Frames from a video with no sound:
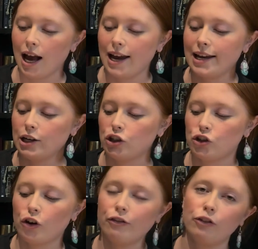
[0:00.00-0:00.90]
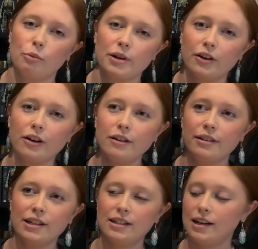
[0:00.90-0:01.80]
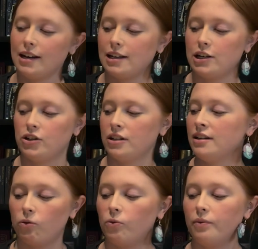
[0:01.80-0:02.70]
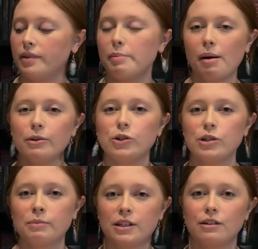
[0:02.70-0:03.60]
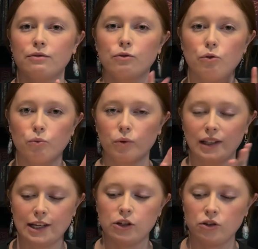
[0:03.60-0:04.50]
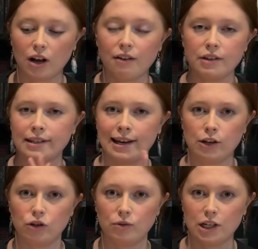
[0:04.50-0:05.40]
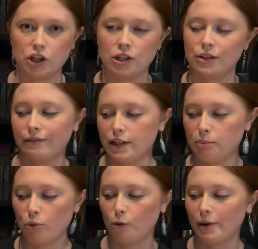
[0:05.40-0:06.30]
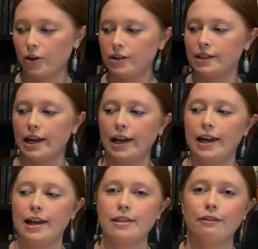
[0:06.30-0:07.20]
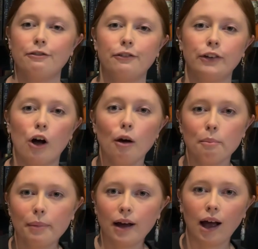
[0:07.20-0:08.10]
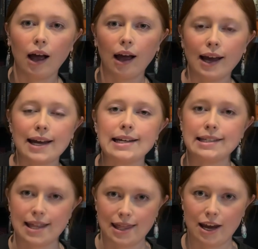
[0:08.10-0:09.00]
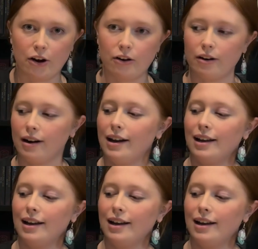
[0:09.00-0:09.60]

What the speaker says: It is so fluffy though. This edition, the publishers must have released new covers and new editions of this book because the flop is there.